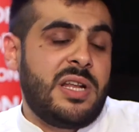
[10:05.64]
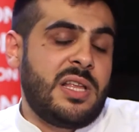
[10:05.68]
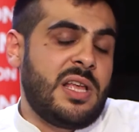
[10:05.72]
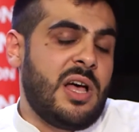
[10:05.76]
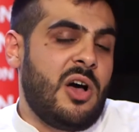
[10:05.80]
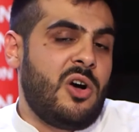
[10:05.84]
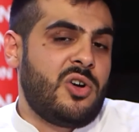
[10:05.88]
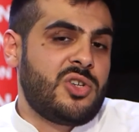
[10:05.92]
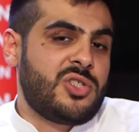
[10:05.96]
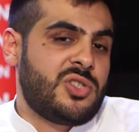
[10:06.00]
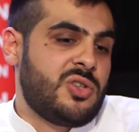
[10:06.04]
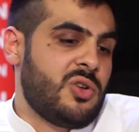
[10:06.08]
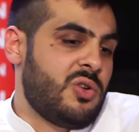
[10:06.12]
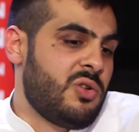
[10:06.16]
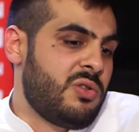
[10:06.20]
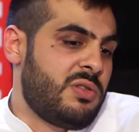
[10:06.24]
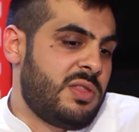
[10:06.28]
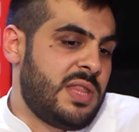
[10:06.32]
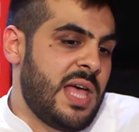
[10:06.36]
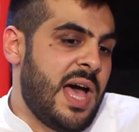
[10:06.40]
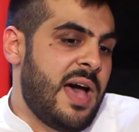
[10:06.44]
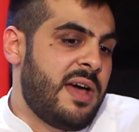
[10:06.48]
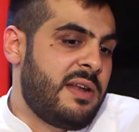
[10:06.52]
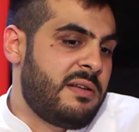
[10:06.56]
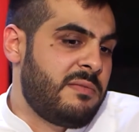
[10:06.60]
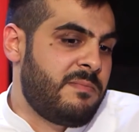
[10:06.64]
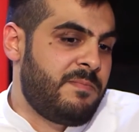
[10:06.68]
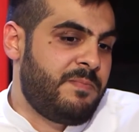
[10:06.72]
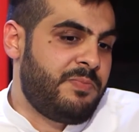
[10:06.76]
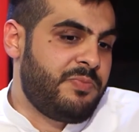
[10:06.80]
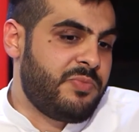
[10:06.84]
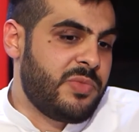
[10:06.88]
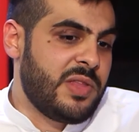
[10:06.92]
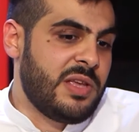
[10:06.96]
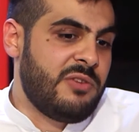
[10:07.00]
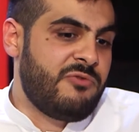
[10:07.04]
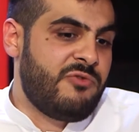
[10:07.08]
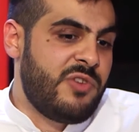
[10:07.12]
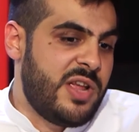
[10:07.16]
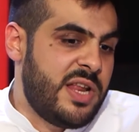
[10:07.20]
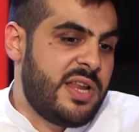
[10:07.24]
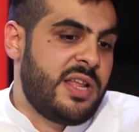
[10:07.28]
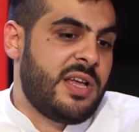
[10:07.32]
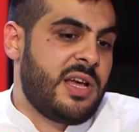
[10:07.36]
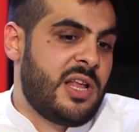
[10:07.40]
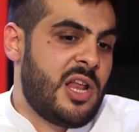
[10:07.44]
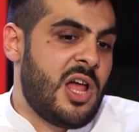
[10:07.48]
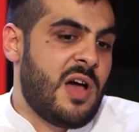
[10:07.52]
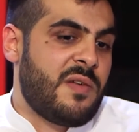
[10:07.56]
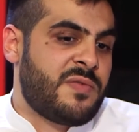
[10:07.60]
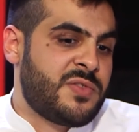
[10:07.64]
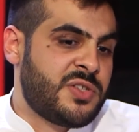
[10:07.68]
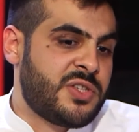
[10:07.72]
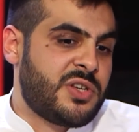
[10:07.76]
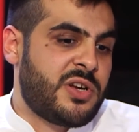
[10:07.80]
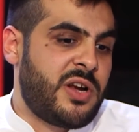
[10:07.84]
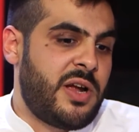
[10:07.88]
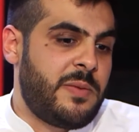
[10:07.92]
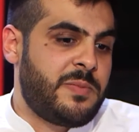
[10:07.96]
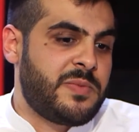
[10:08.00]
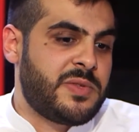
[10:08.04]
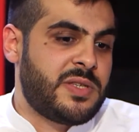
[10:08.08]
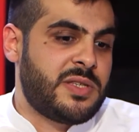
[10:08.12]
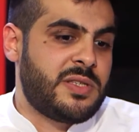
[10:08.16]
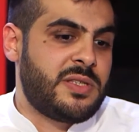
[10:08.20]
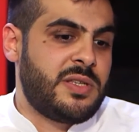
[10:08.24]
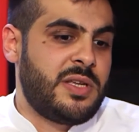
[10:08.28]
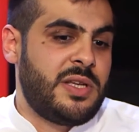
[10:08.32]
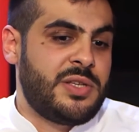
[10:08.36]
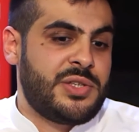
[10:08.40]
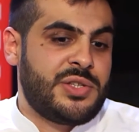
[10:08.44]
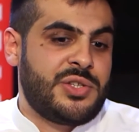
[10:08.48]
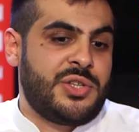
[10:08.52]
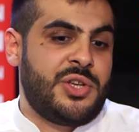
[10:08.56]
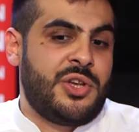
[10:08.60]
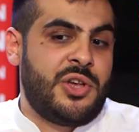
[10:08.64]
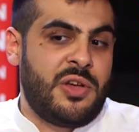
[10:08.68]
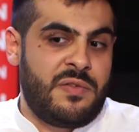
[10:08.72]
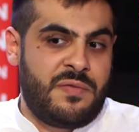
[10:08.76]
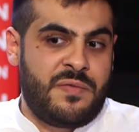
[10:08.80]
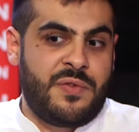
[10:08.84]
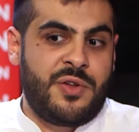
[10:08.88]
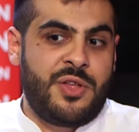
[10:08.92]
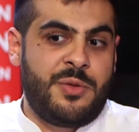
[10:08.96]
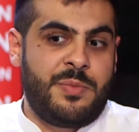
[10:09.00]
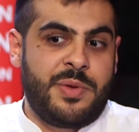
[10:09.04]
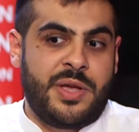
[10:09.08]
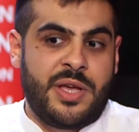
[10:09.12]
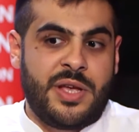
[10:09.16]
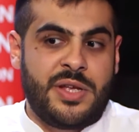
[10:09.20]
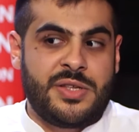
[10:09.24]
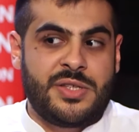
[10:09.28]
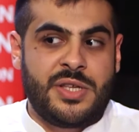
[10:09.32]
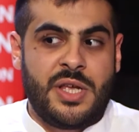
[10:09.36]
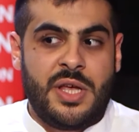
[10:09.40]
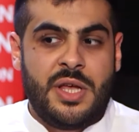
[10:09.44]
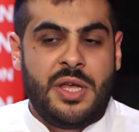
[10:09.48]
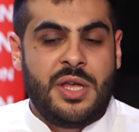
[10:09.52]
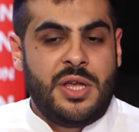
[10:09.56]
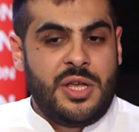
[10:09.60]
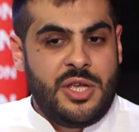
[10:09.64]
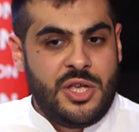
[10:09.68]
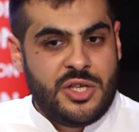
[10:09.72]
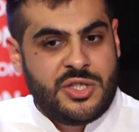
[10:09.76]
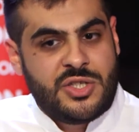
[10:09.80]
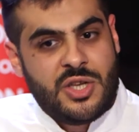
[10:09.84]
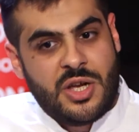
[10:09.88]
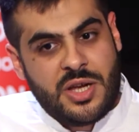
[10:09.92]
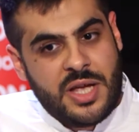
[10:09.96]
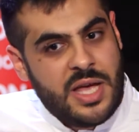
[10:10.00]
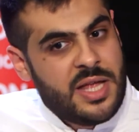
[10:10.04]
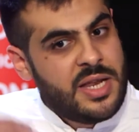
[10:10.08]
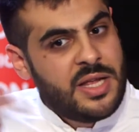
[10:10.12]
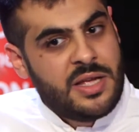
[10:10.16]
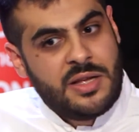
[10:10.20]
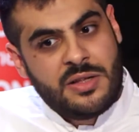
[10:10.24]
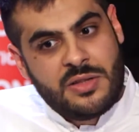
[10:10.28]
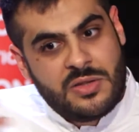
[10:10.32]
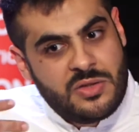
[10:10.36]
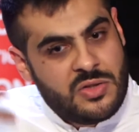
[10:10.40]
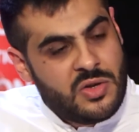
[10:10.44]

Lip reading: also that reading a lot of scripts is good for you because you start getting to